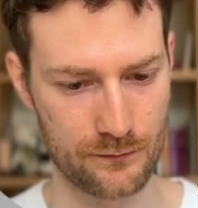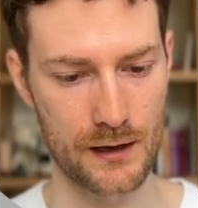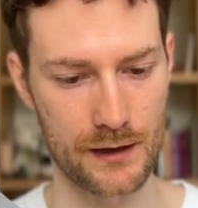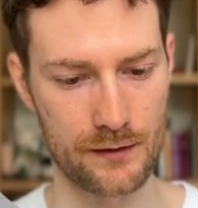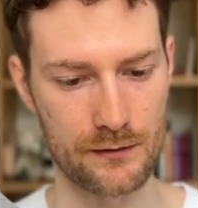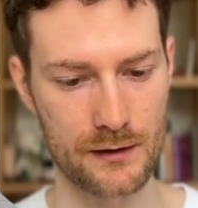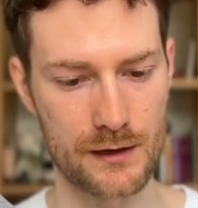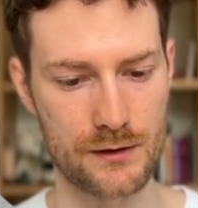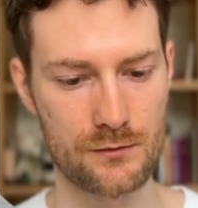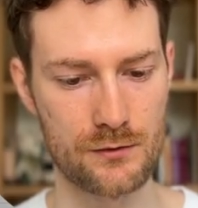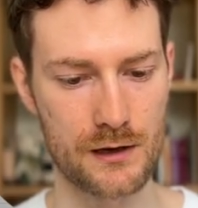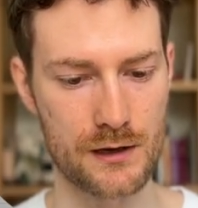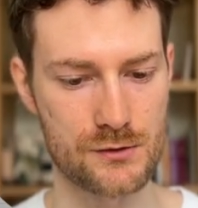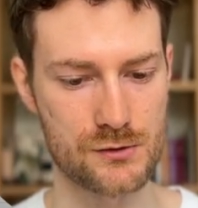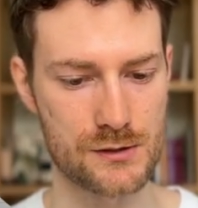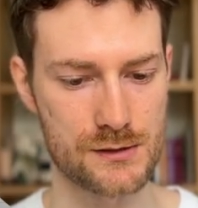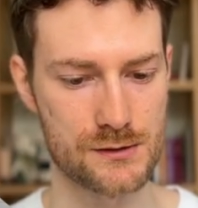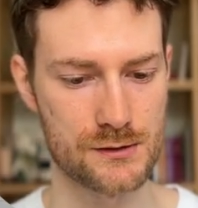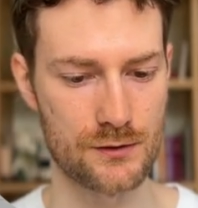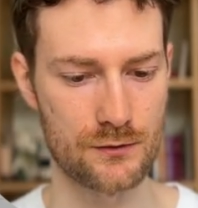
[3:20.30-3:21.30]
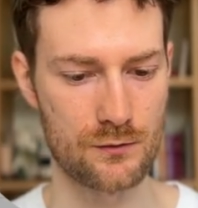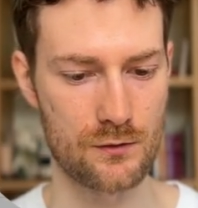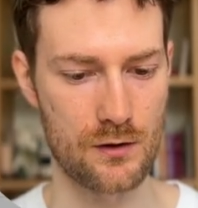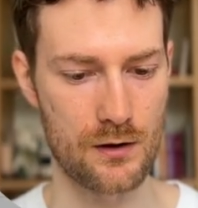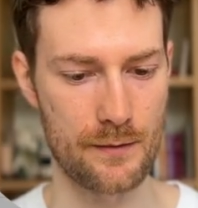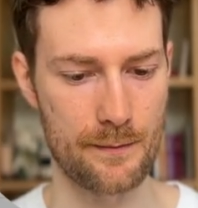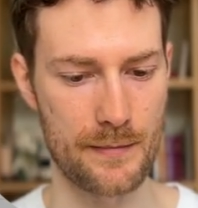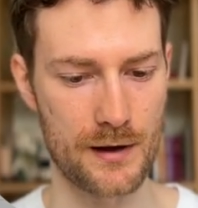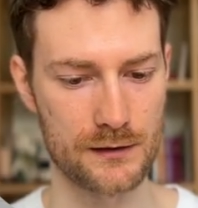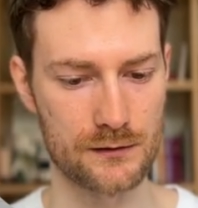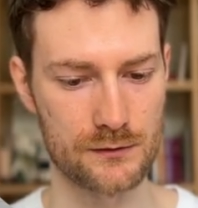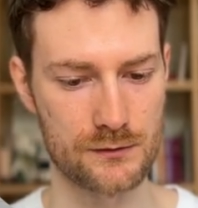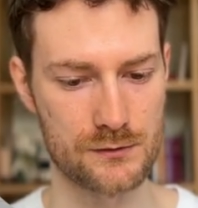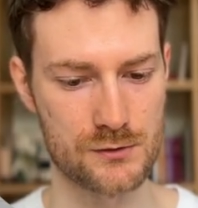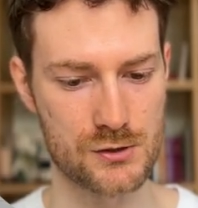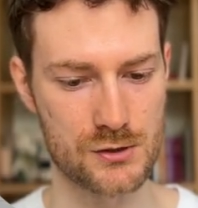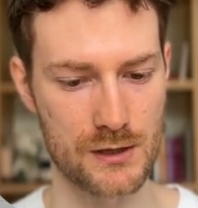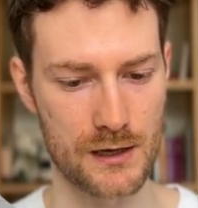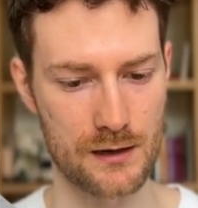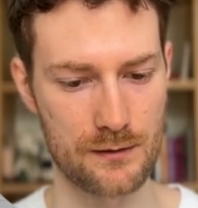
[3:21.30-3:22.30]
And then you can just draw a button
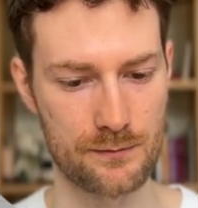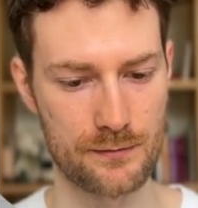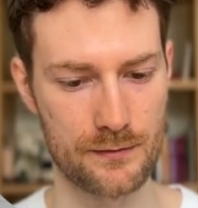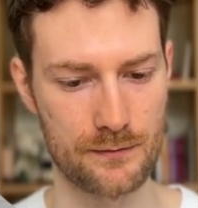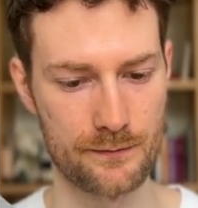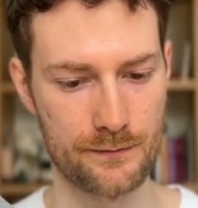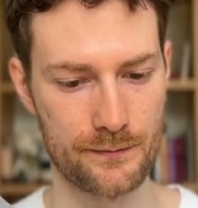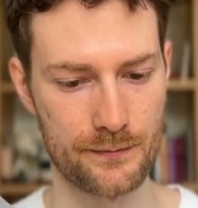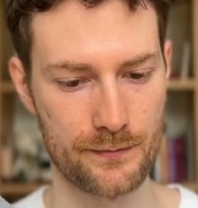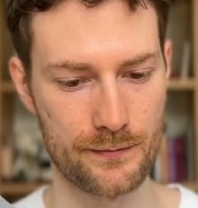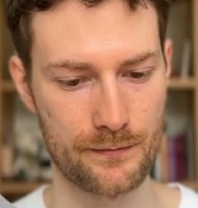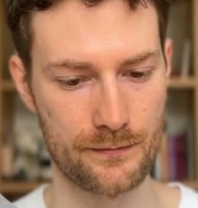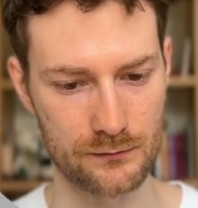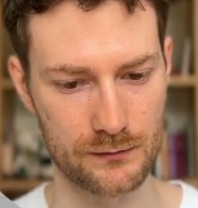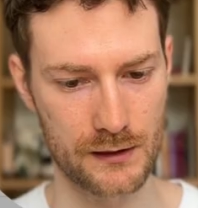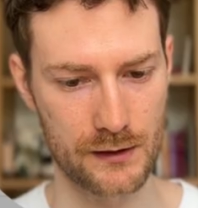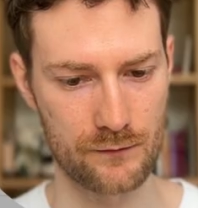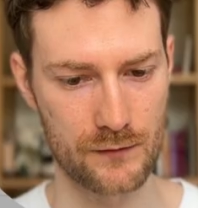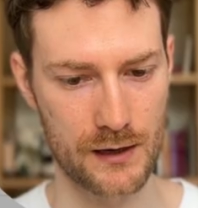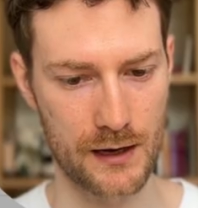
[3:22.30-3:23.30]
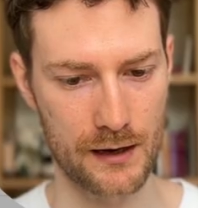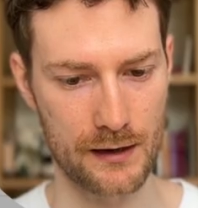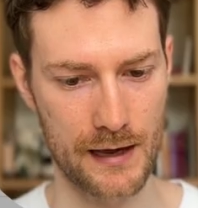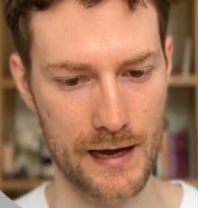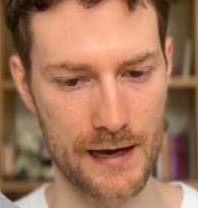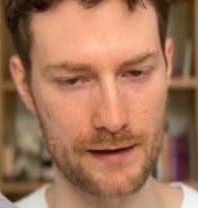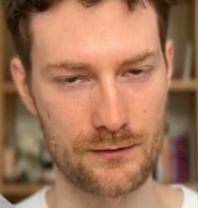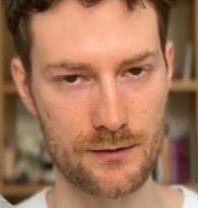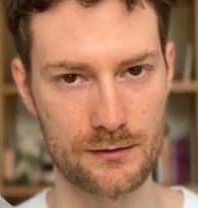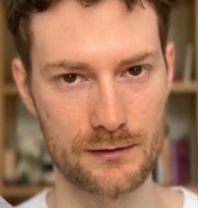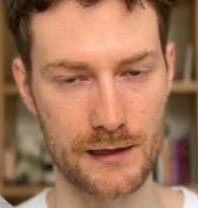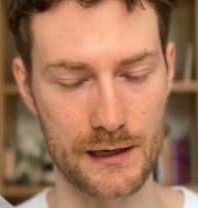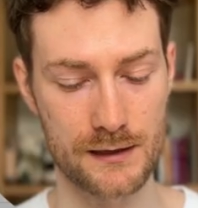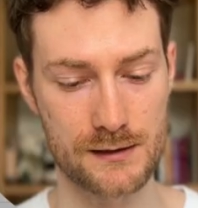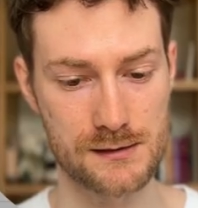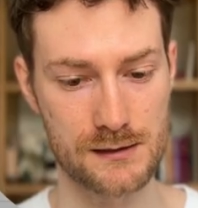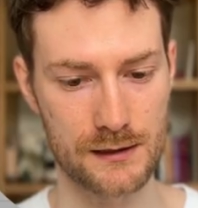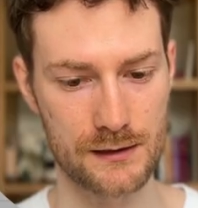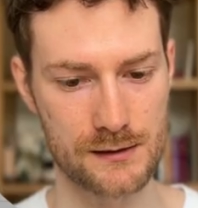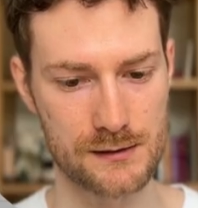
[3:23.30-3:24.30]
shape. Then we can add the
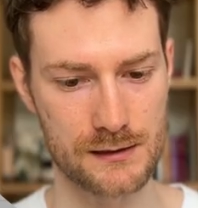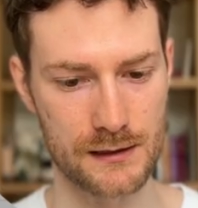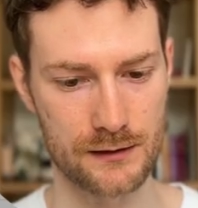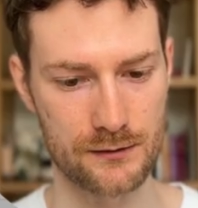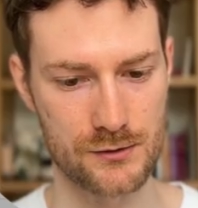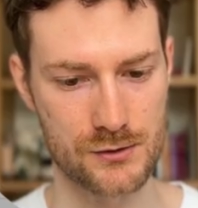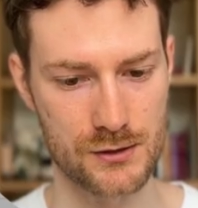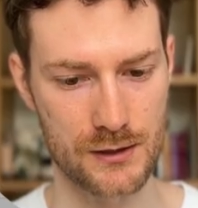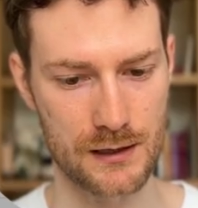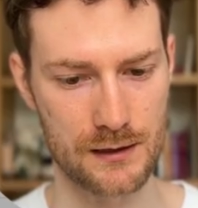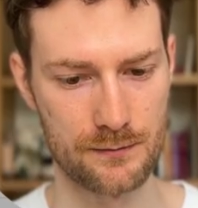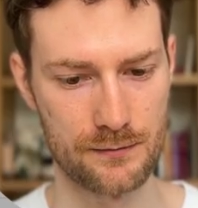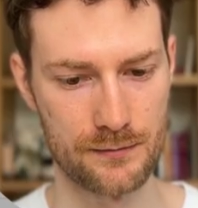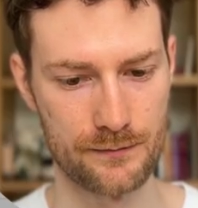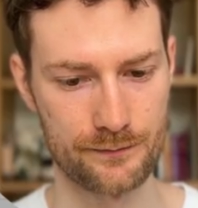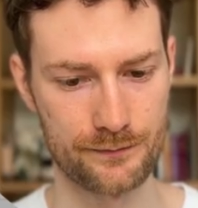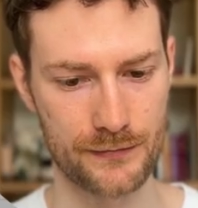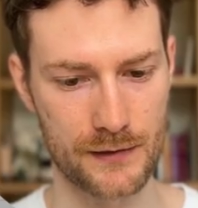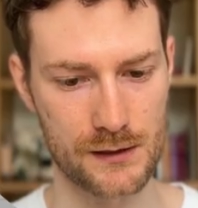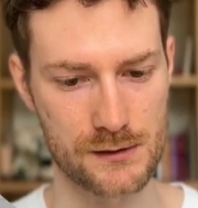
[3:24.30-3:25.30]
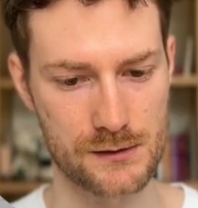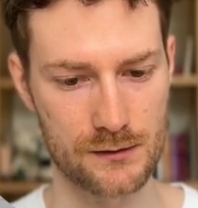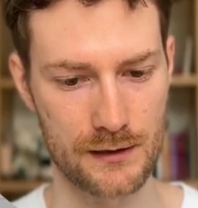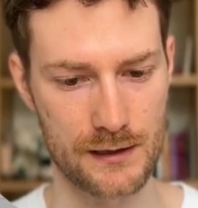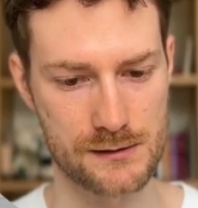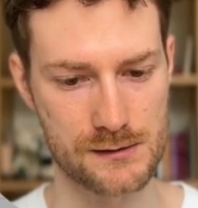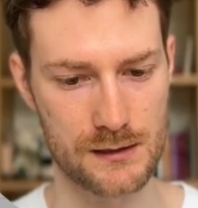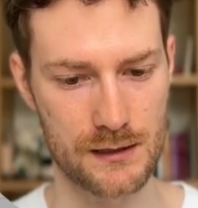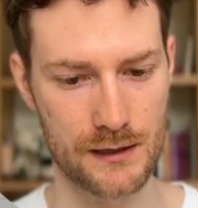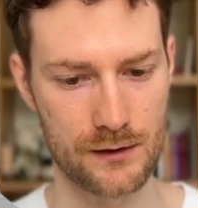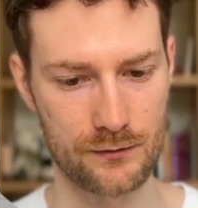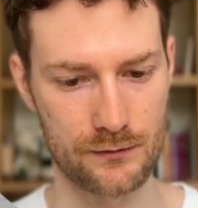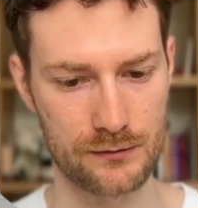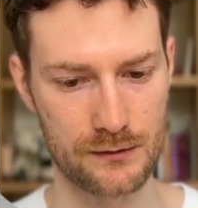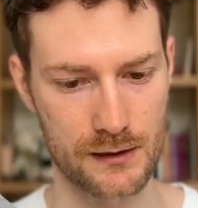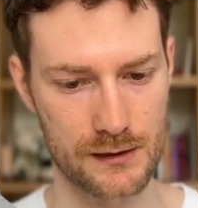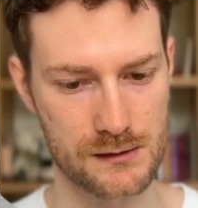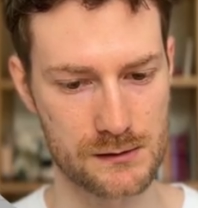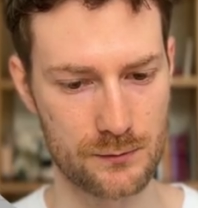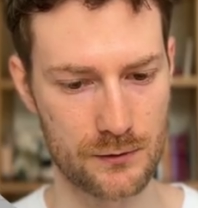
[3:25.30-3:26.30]
text inside the shape. So let's click on
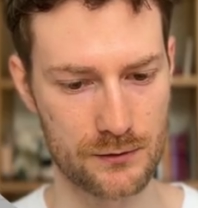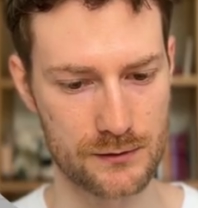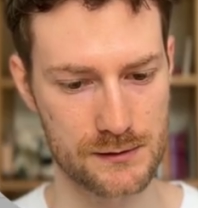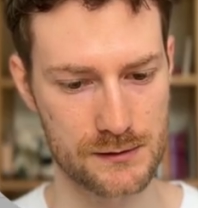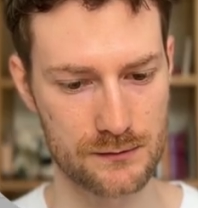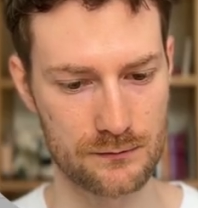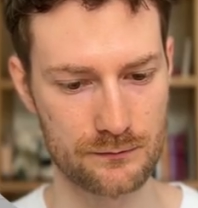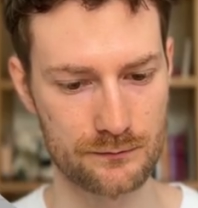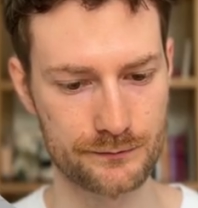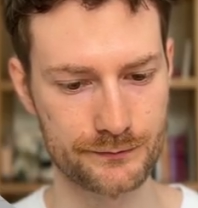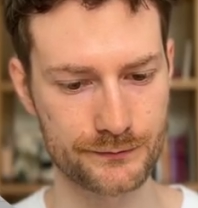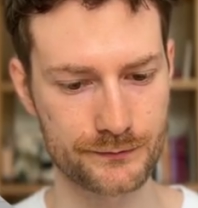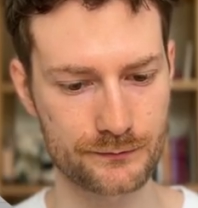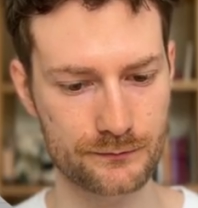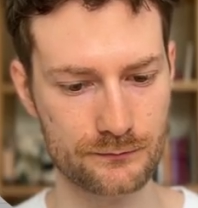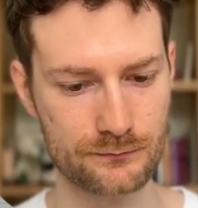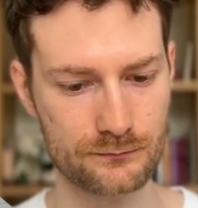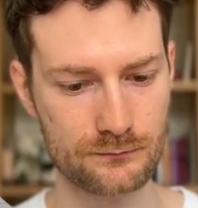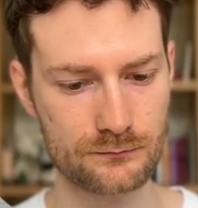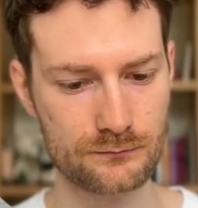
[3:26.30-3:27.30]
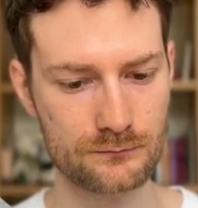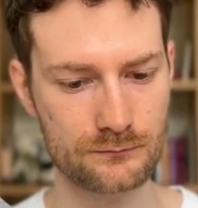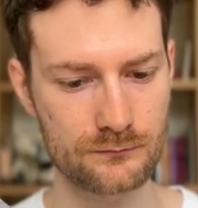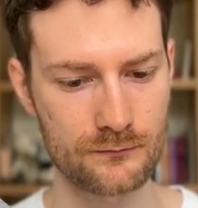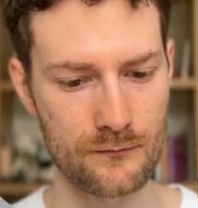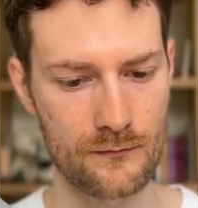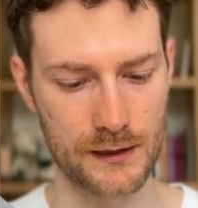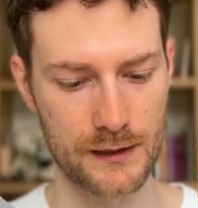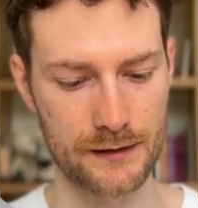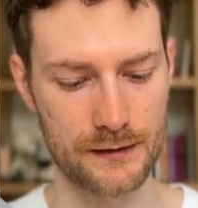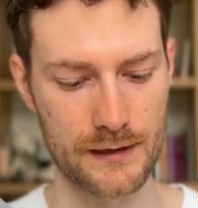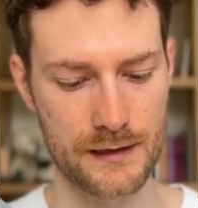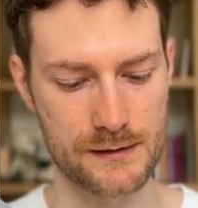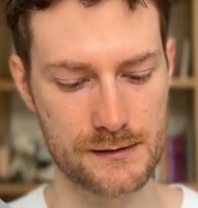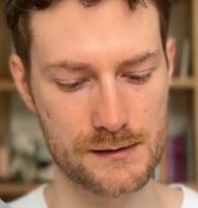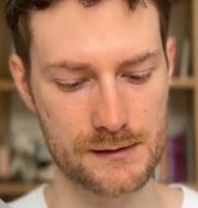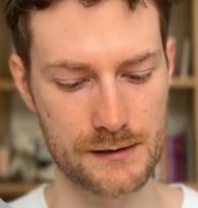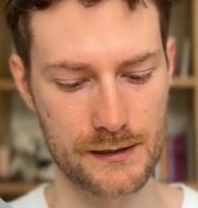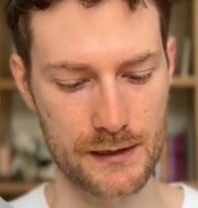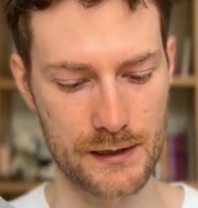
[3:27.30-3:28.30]
text box. And
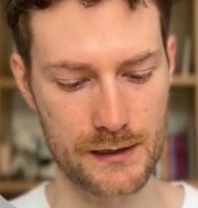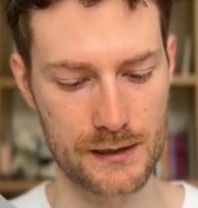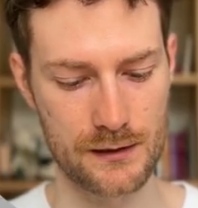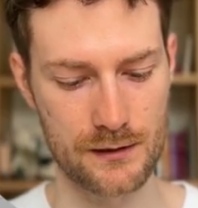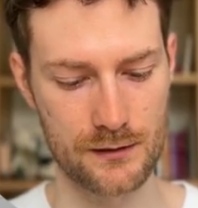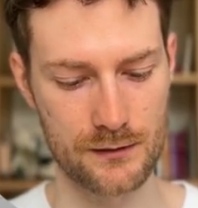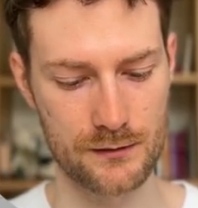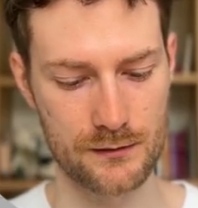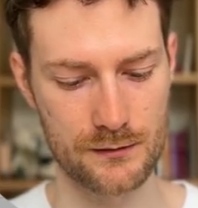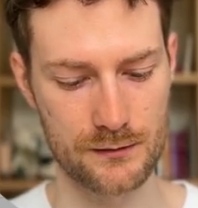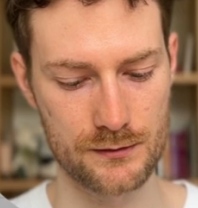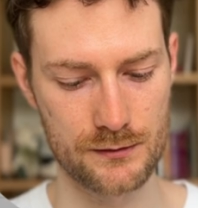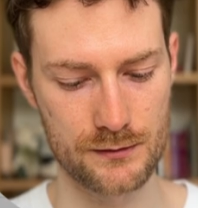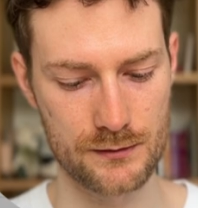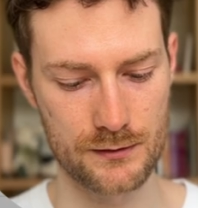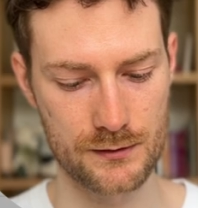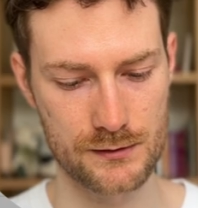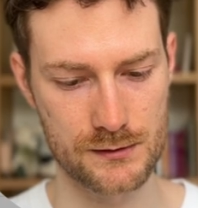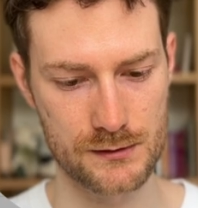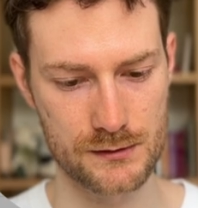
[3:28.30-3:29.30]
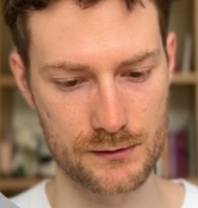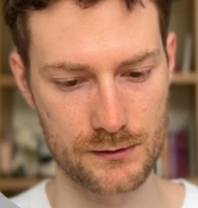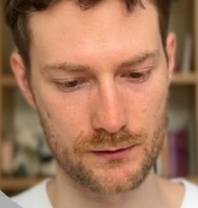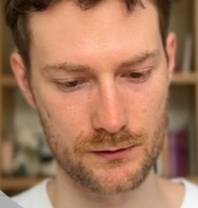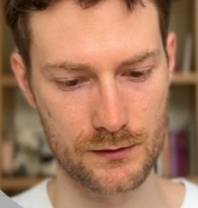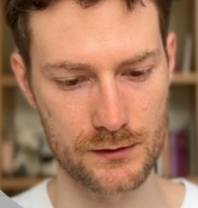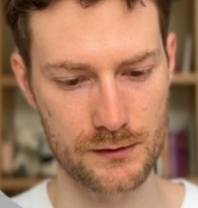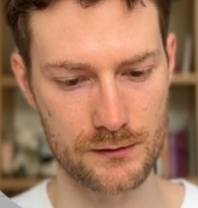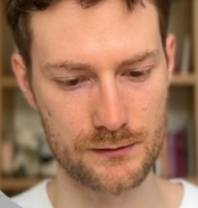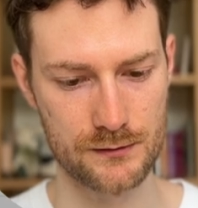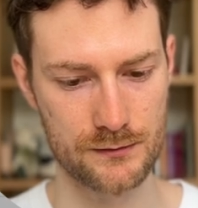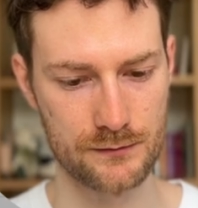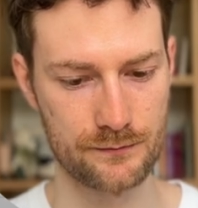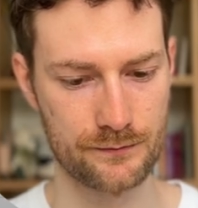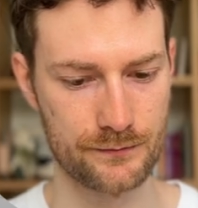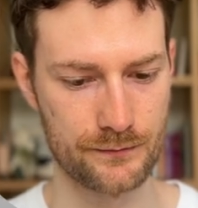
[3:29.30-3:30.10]
let's say start.